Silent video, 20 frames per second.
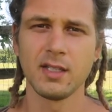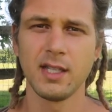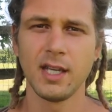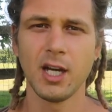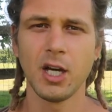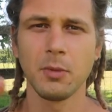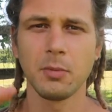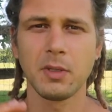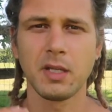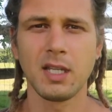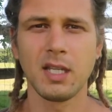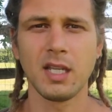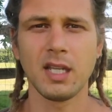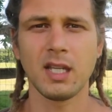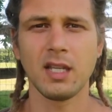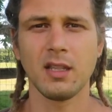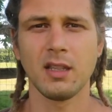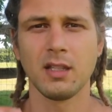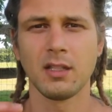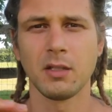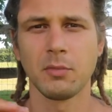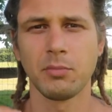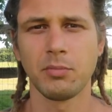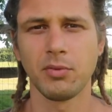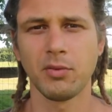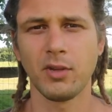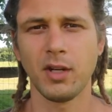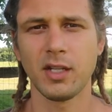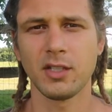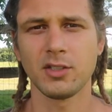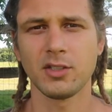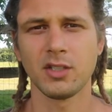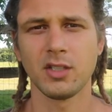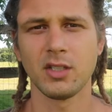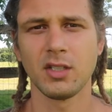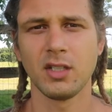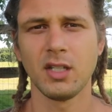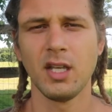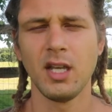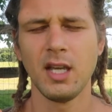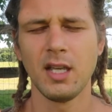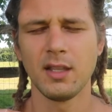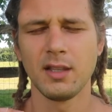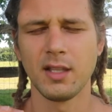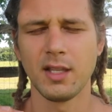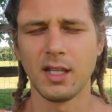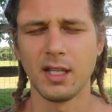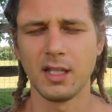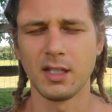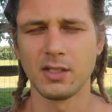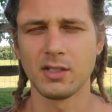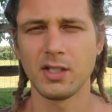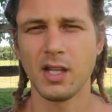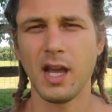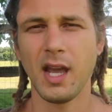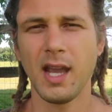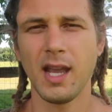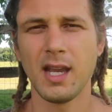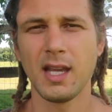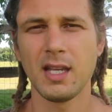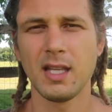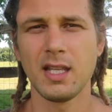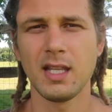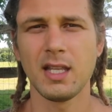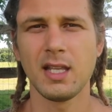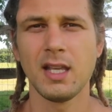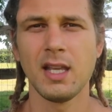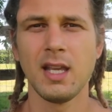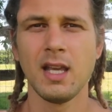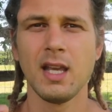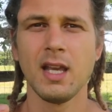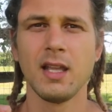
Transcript: to help kick the depression, the anxiety,